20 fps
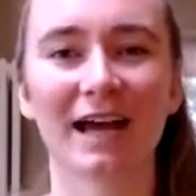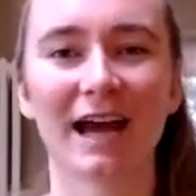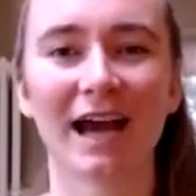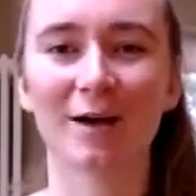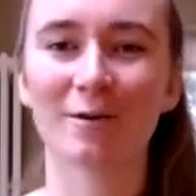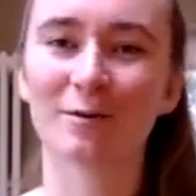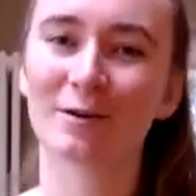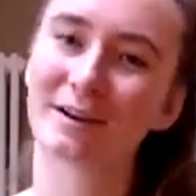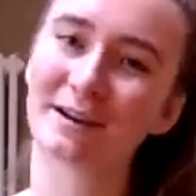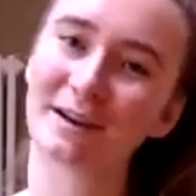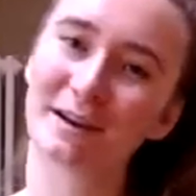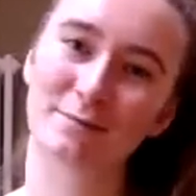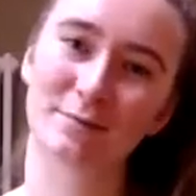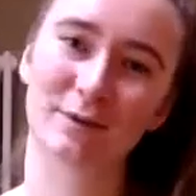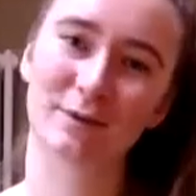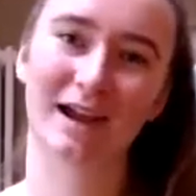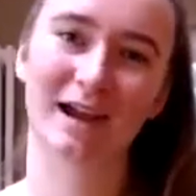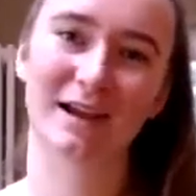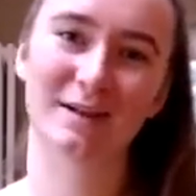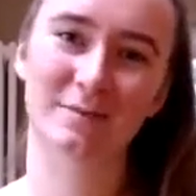how can I
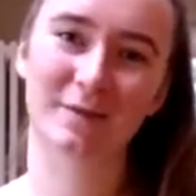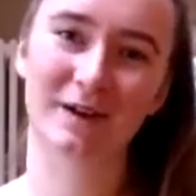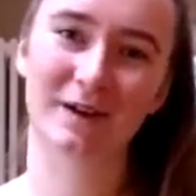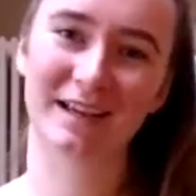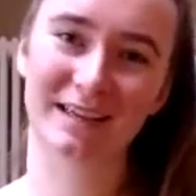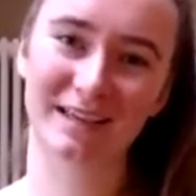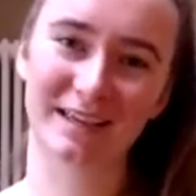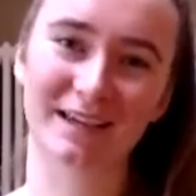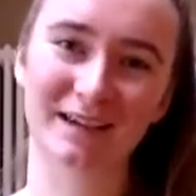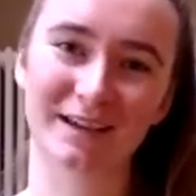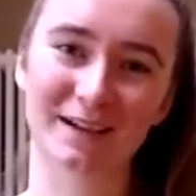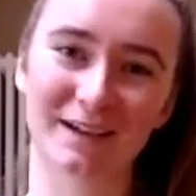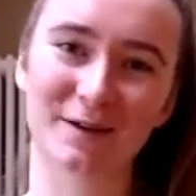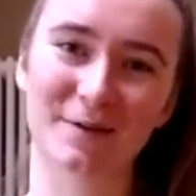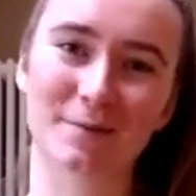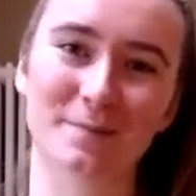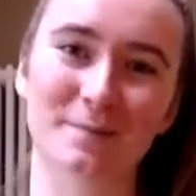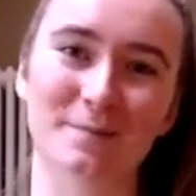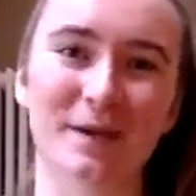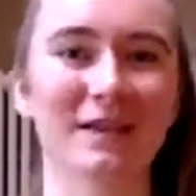plan my
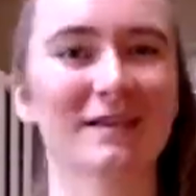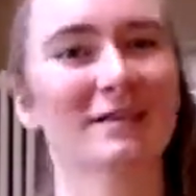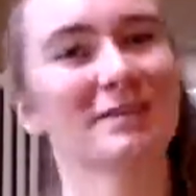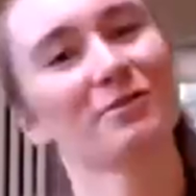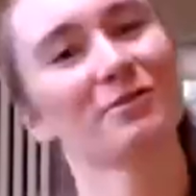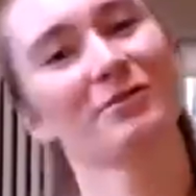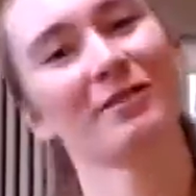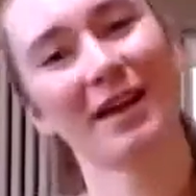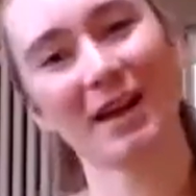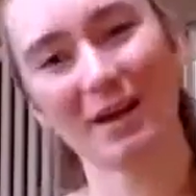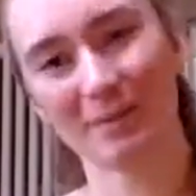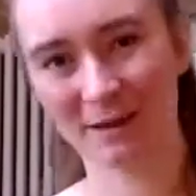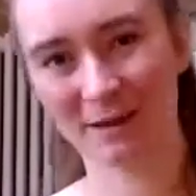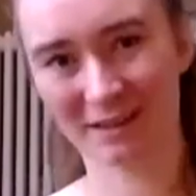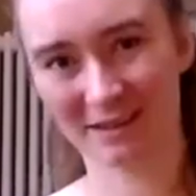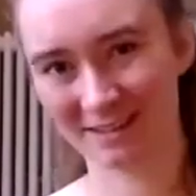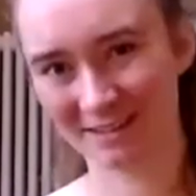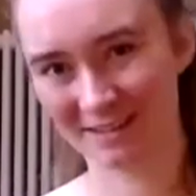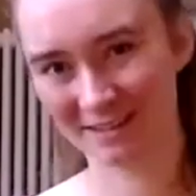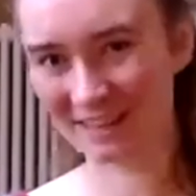year based on
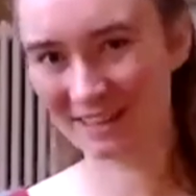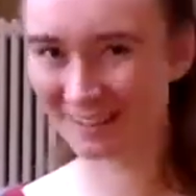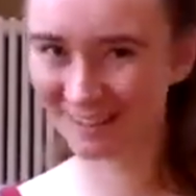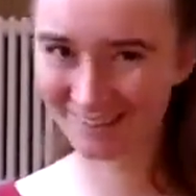happiness?